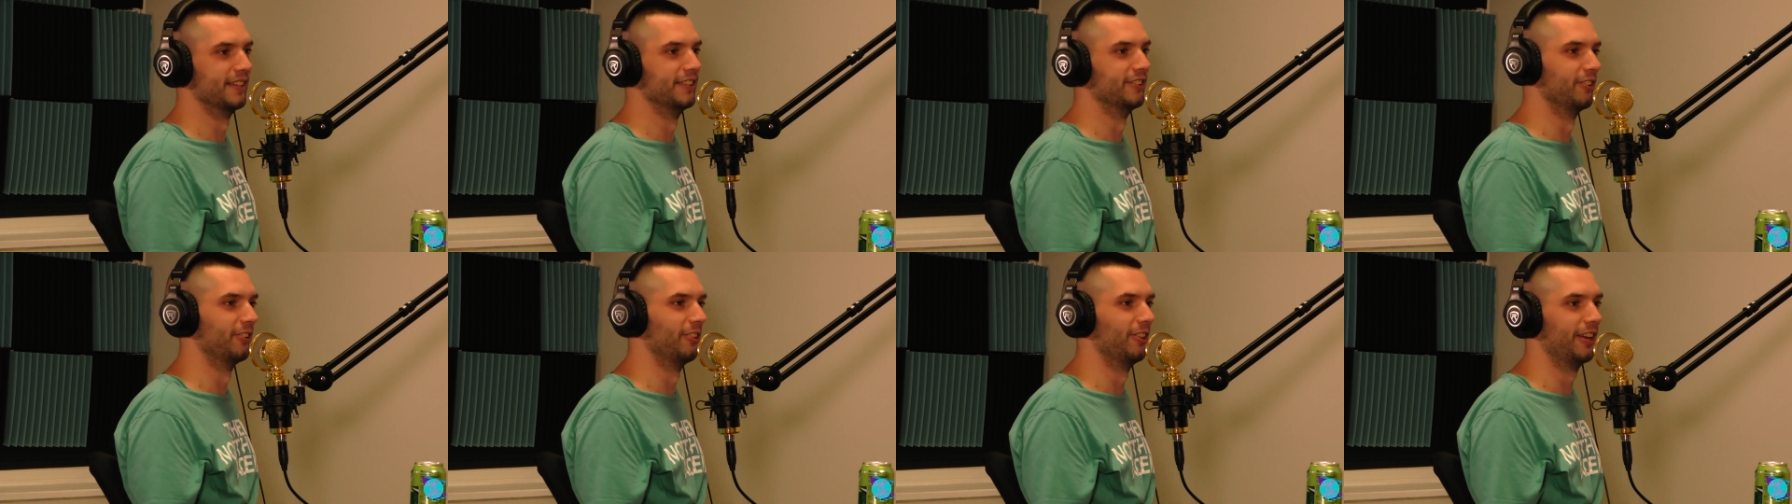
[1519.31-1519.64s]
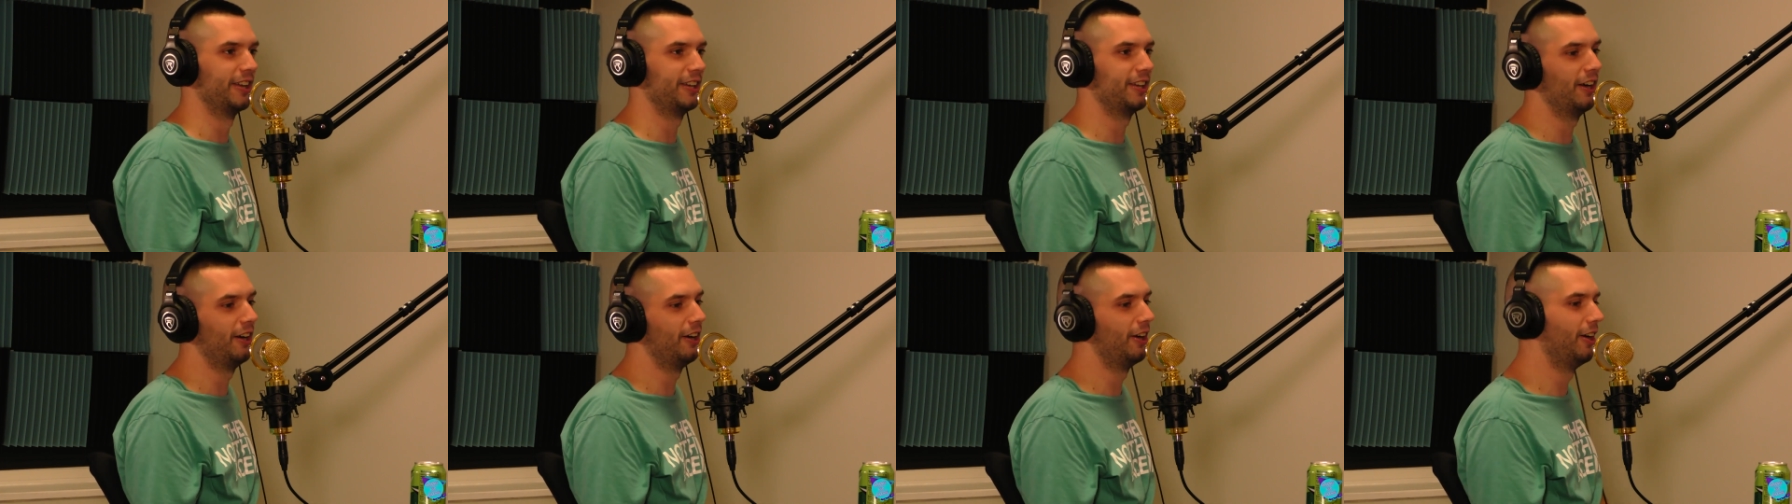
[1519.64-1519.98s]
And they're
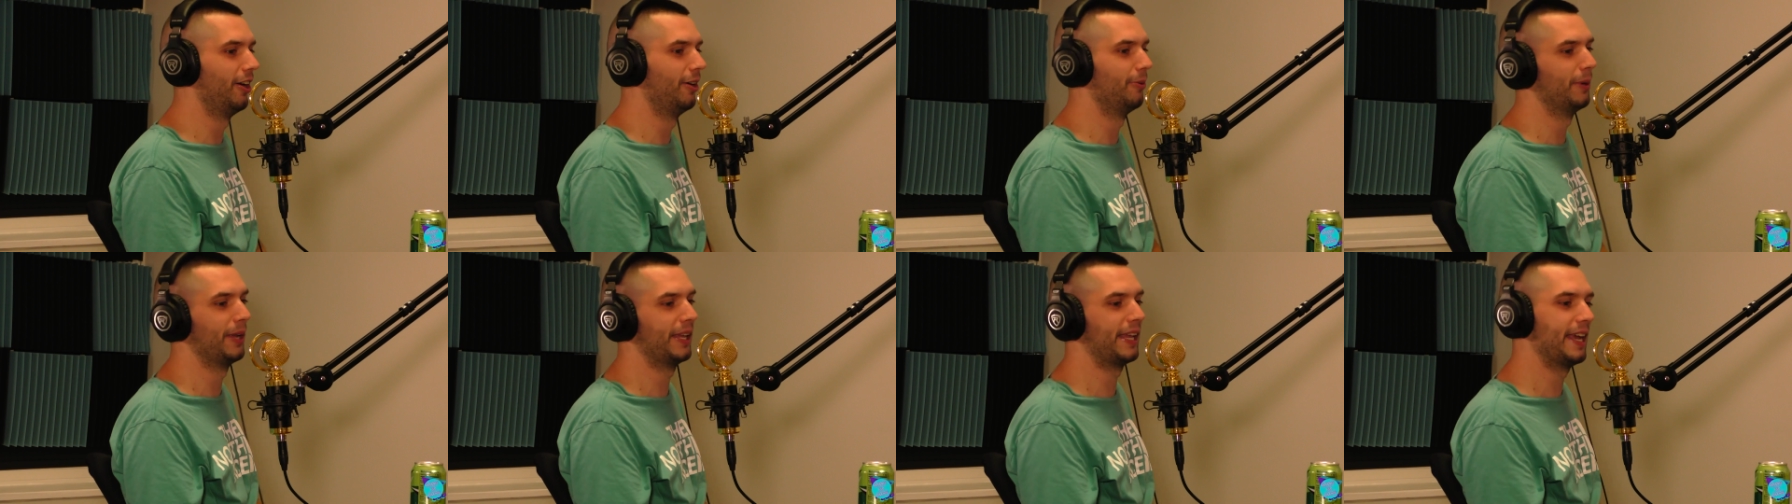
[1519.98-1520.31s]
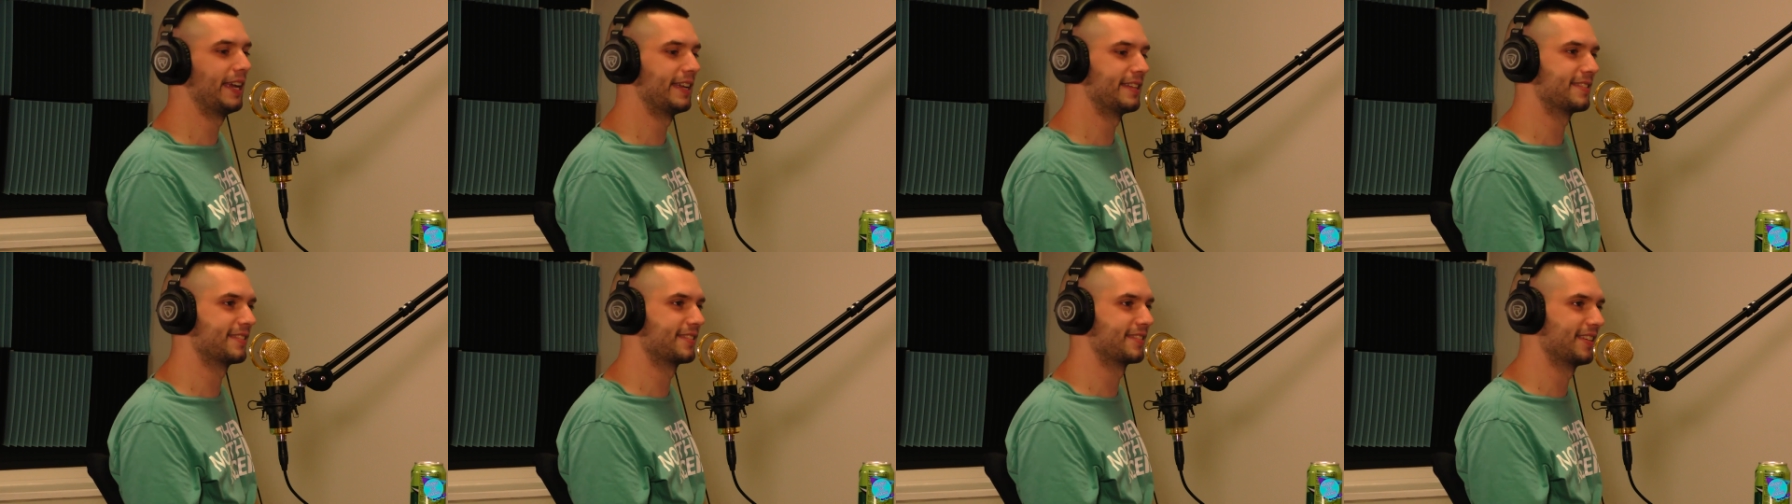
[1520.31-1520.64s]
like, uh, we
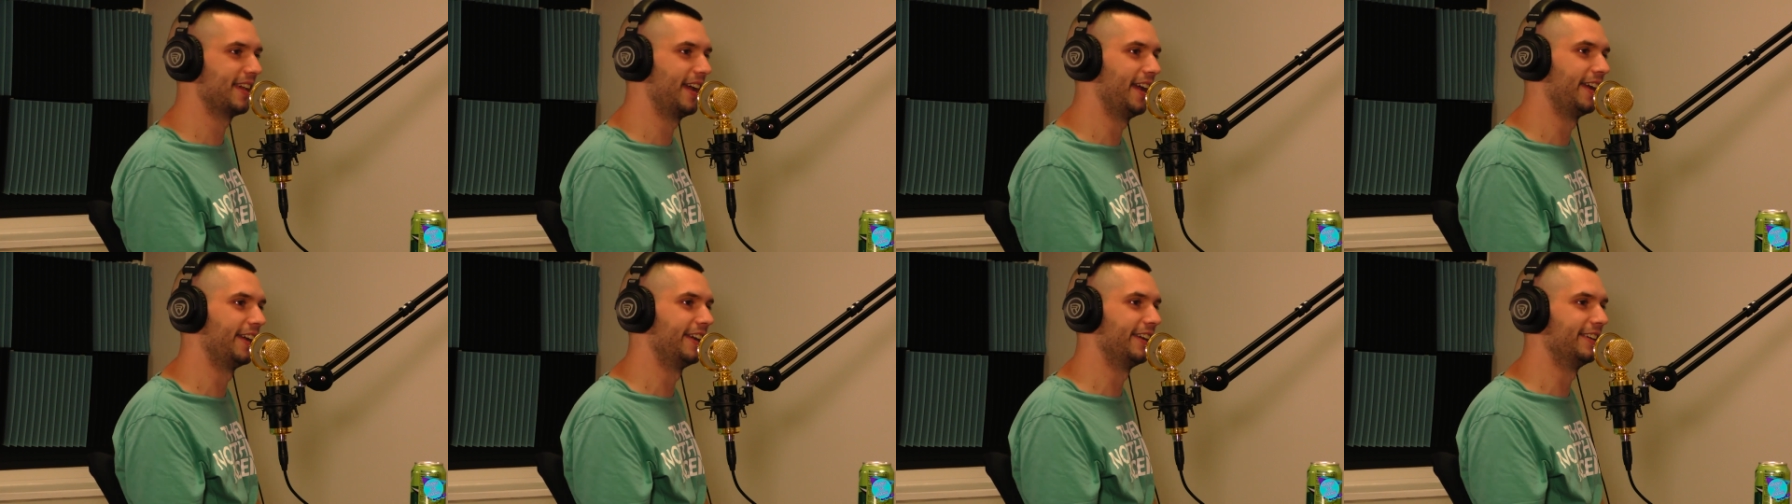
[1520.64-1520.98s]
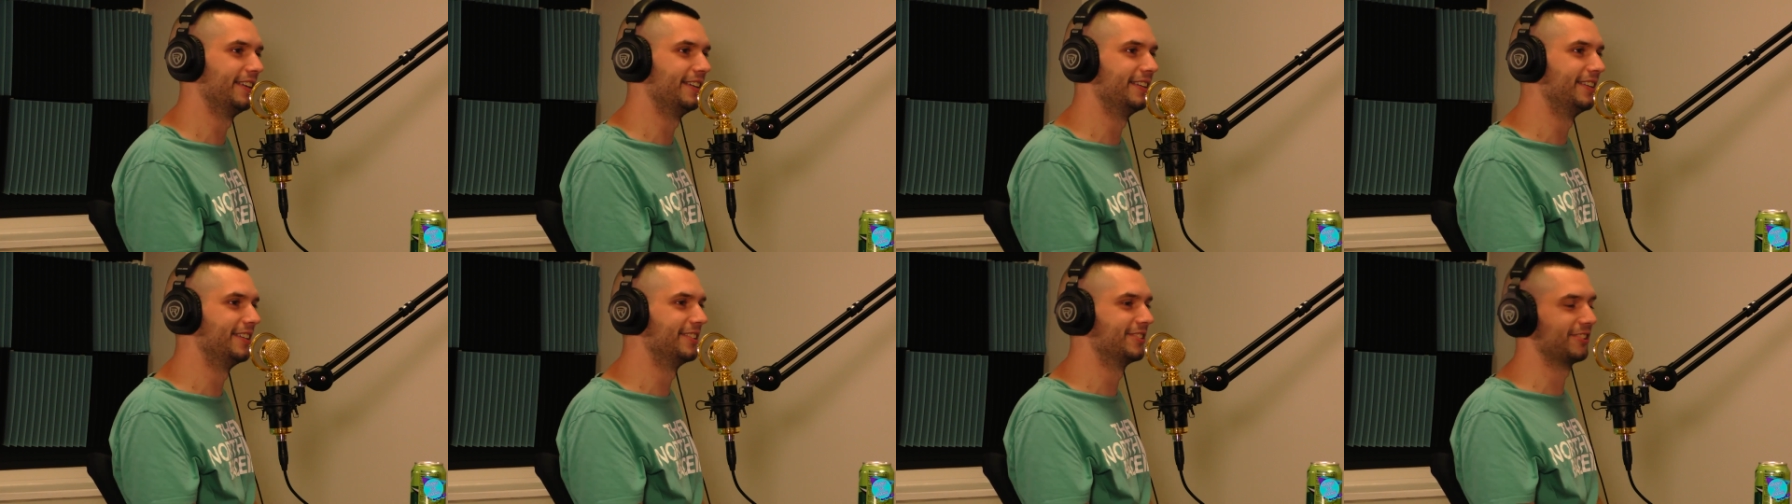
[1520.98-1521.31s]
can't say. And
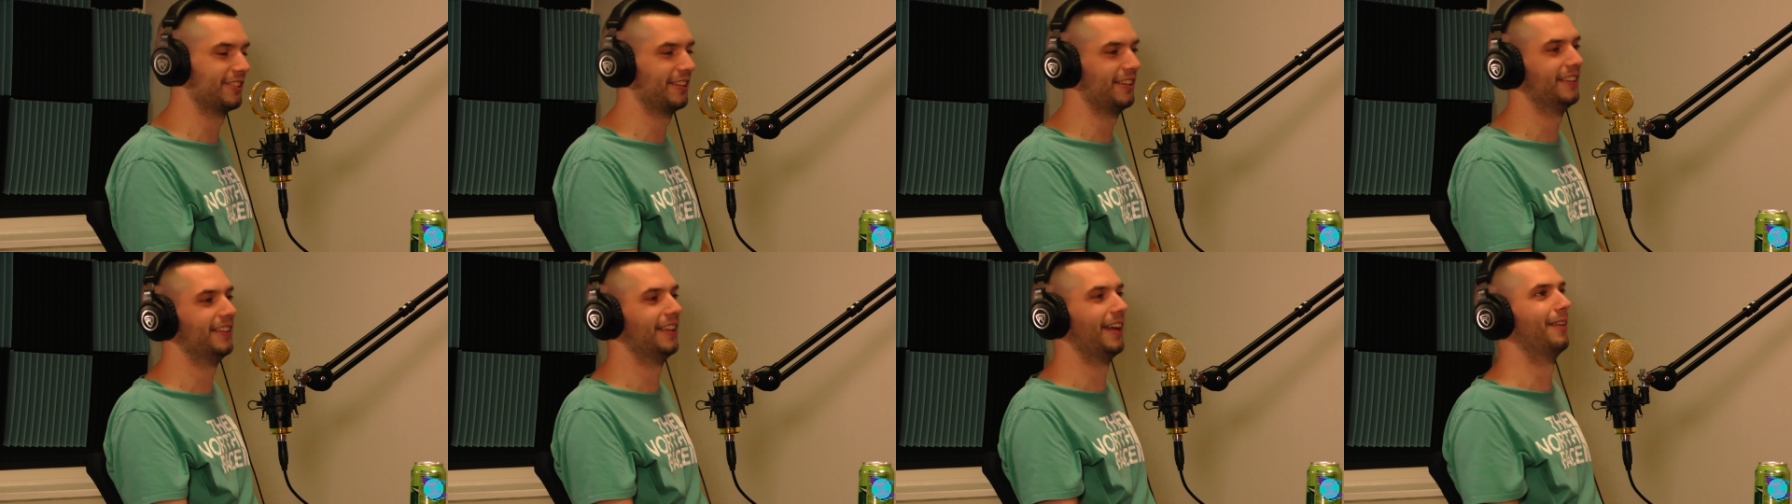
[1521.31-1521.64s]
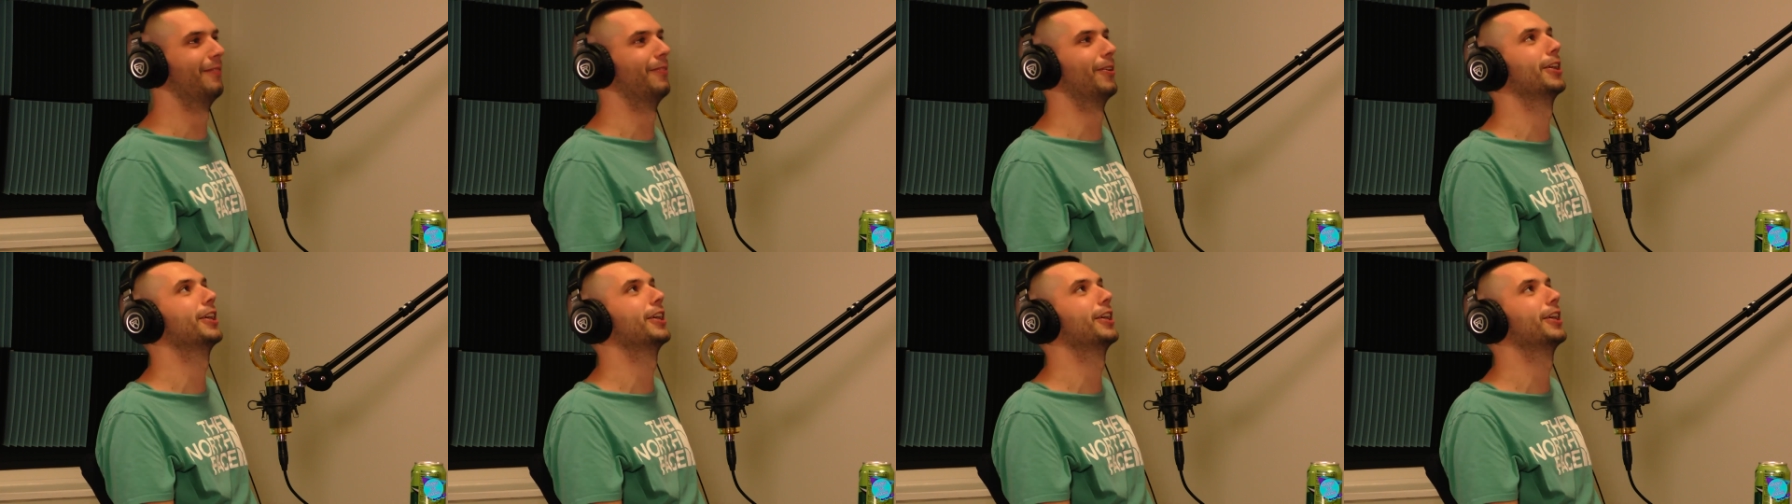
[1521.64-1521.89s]
he's and I'm like